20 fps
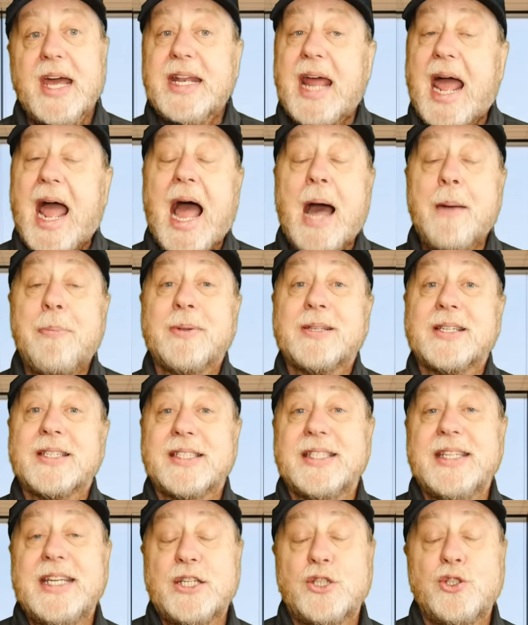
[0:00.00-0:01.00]
Now, Apple
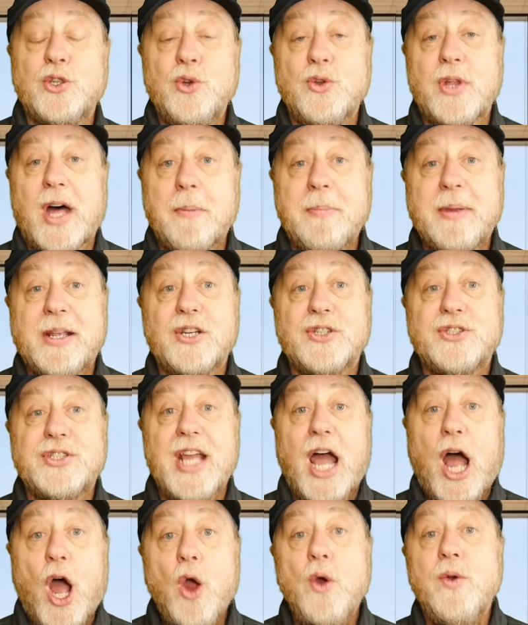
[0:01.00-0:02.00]
doesn't need to do that because
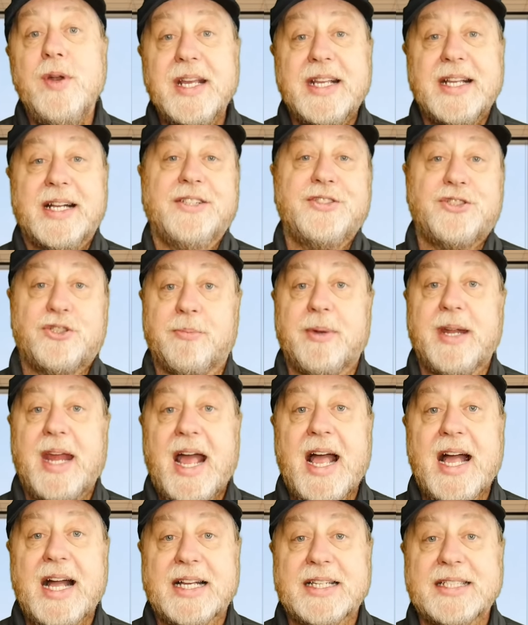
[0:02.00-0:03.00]
the only customer it
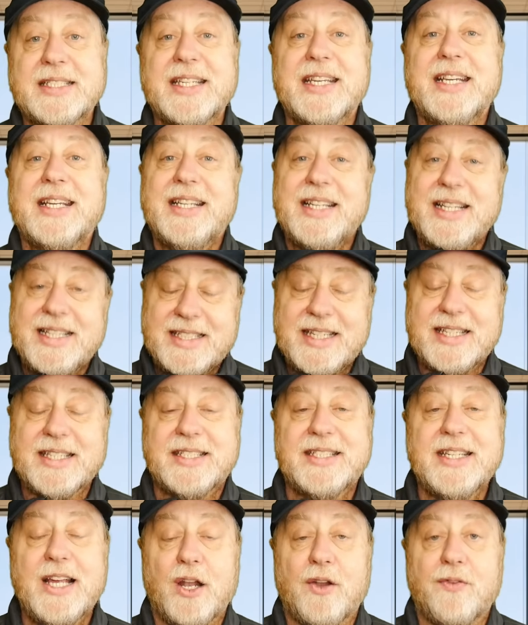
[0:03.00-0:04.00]
has is
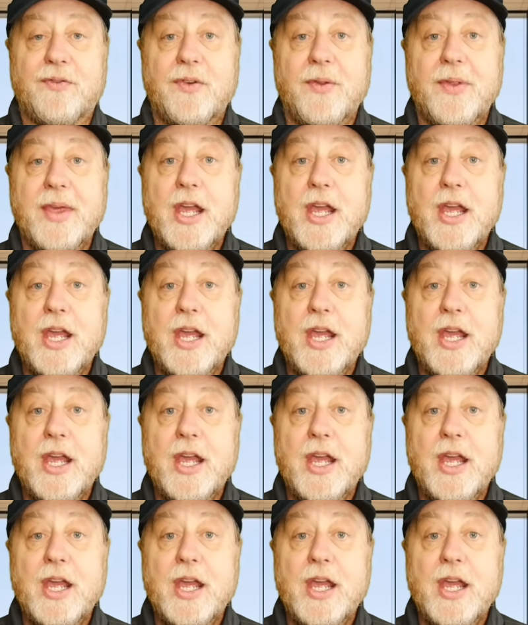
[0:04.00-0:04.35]
itself,